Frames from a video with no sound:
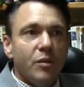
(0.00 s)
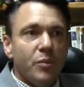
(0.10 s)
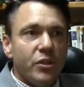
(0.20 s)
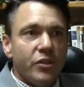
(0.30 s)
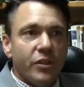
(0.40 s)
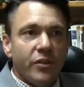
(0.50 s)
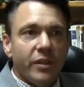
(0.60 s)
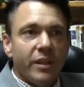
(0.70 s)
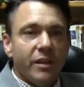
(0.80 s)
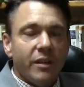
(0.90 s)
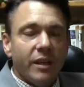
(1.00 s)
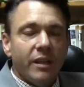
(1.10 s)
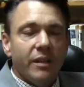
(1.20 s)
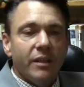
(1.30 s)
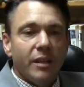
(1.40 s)
But you go there
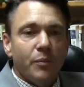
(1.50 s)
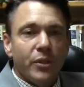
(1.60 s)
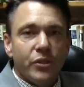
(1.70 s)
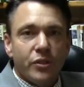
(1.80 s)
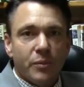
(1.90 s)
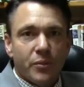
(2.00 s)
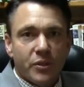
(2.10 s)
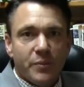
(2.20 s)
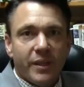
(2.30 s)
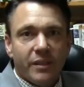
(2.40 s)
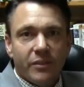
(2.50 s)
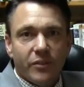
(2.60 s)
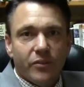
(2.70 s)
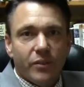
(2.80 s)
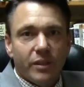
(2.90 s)
and it puts you in perspective
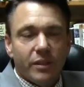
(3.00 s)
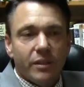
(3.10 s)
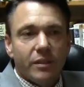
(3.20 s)
of what